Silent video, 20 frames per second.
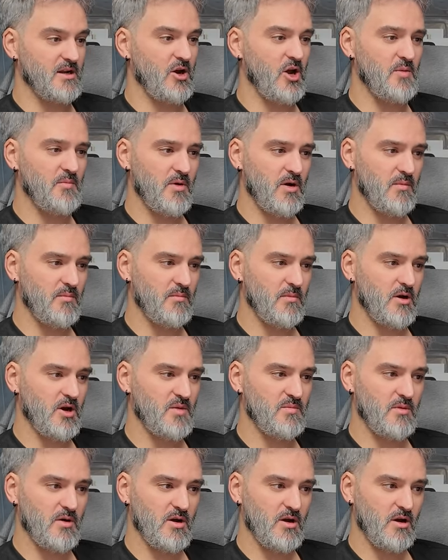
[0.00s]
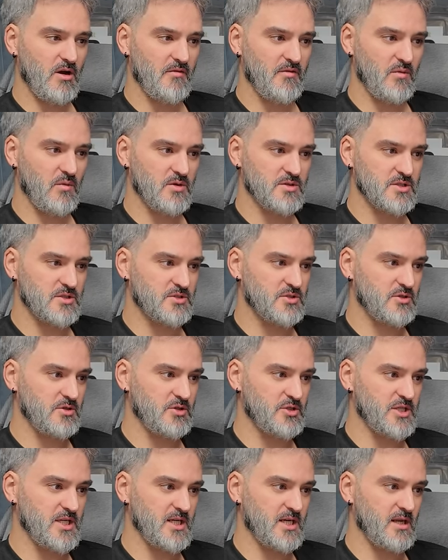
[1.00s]
I hope my offer wasn't
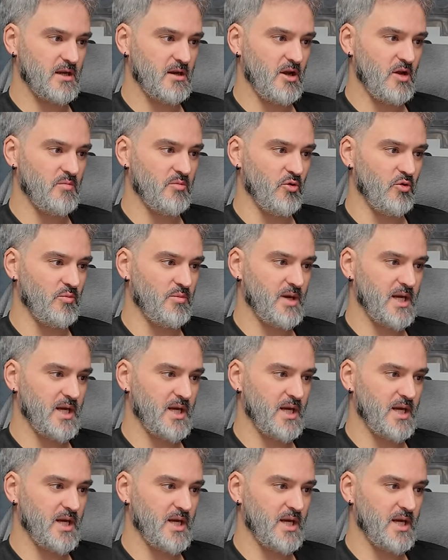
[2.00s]
too cheeky lowball.